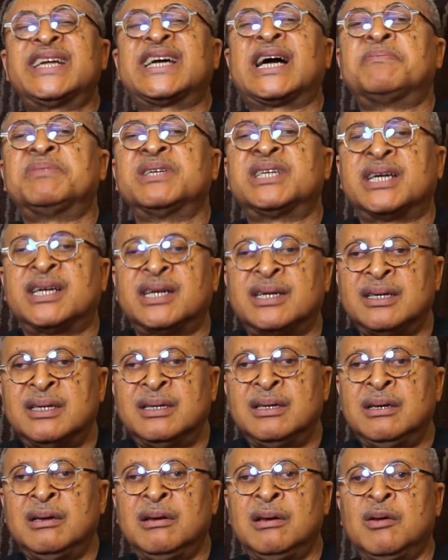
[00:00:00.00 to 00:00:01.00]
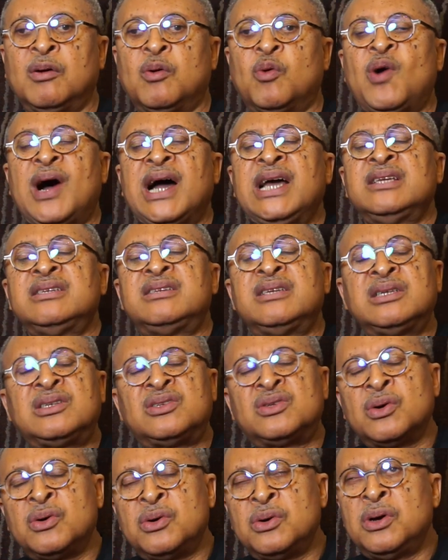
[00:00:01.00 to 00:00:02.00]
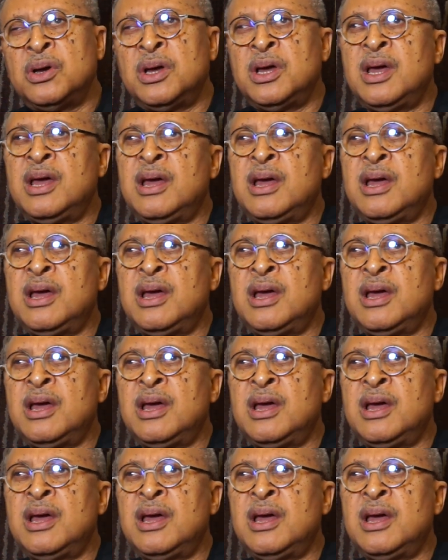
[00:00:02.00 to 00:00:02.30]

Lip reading: capital. Why is it so?